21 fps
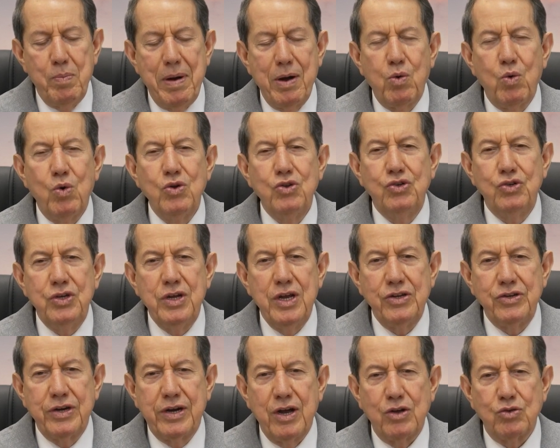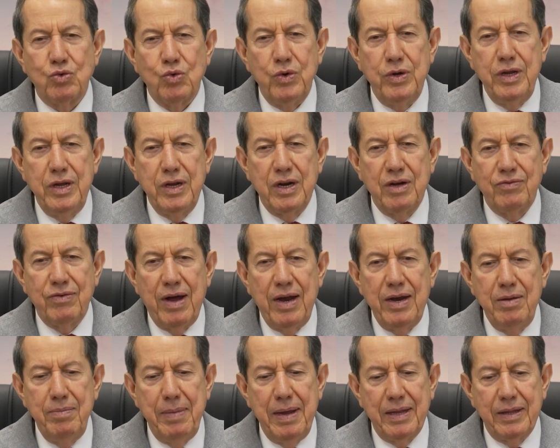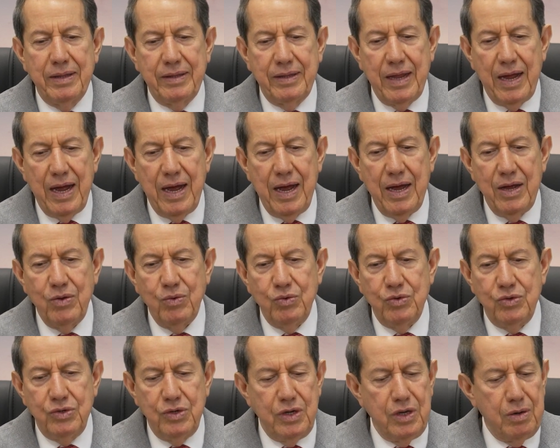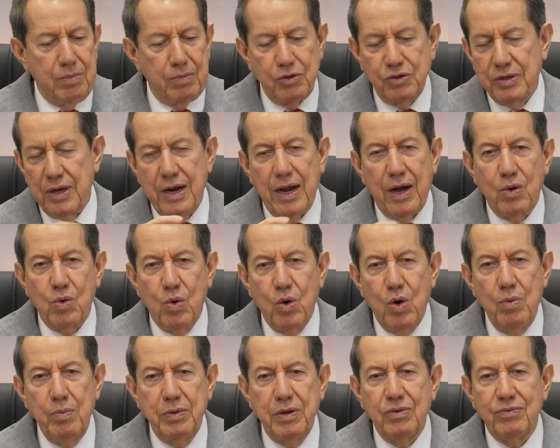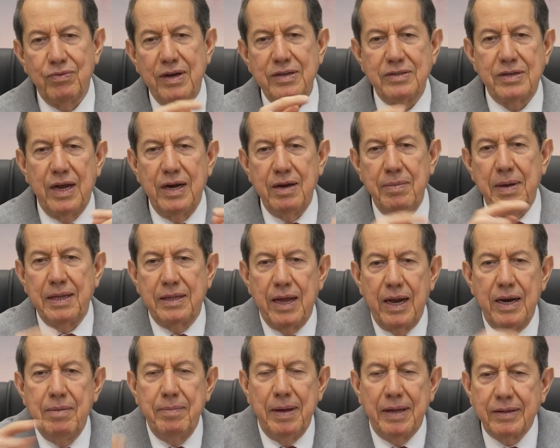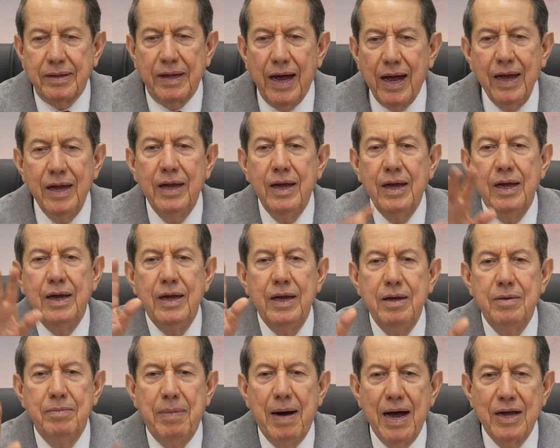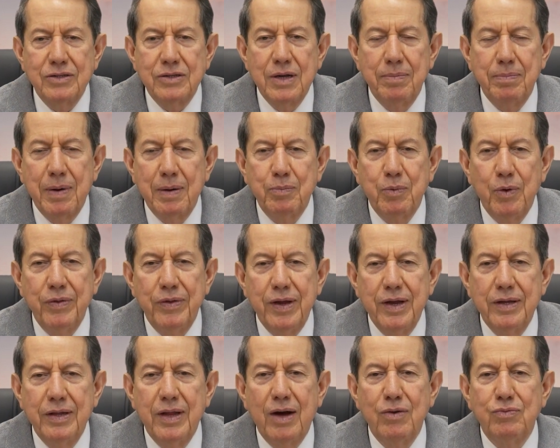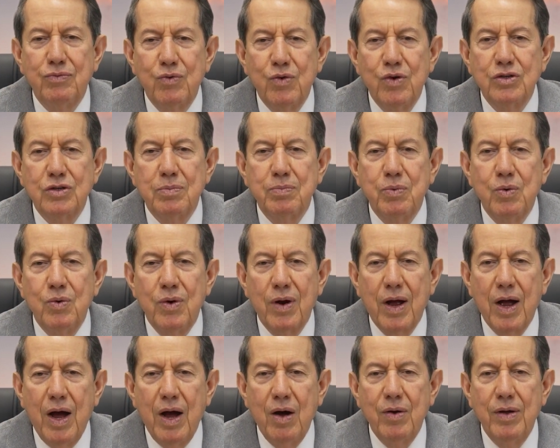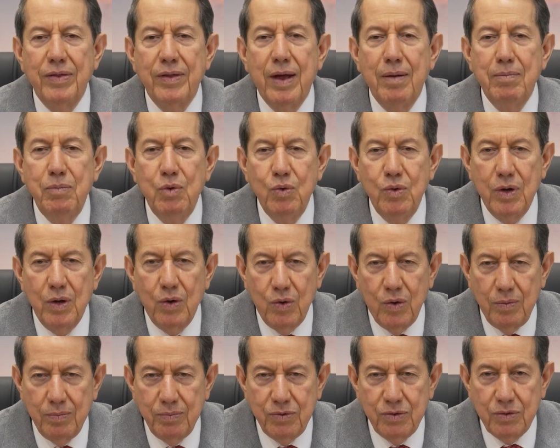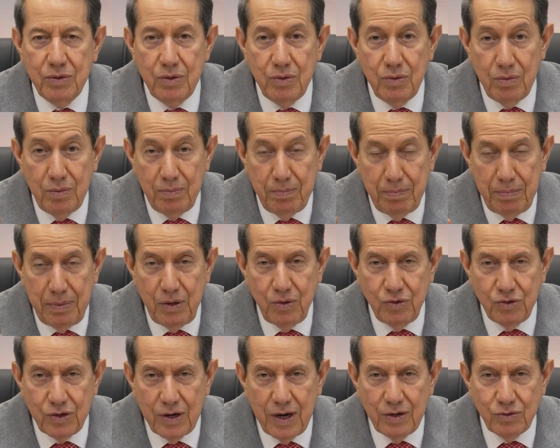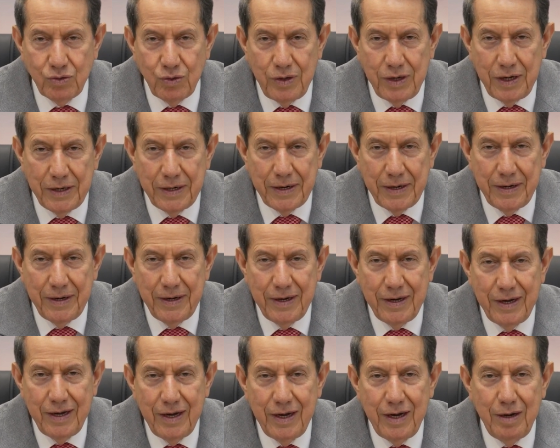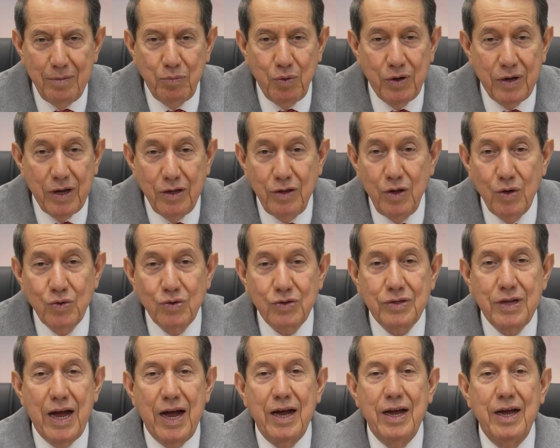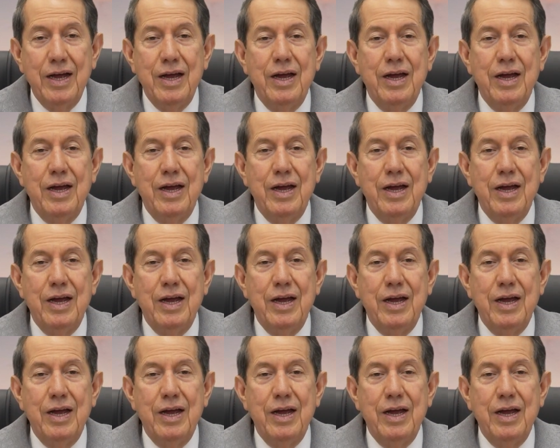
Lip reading: a little drop of gasoline will feed the machine, and I don't know how it's going to feed it again and again, and it's already enough to give the strength for a car to travel 1,000 kilometers, a drop of gasoline. Because God gives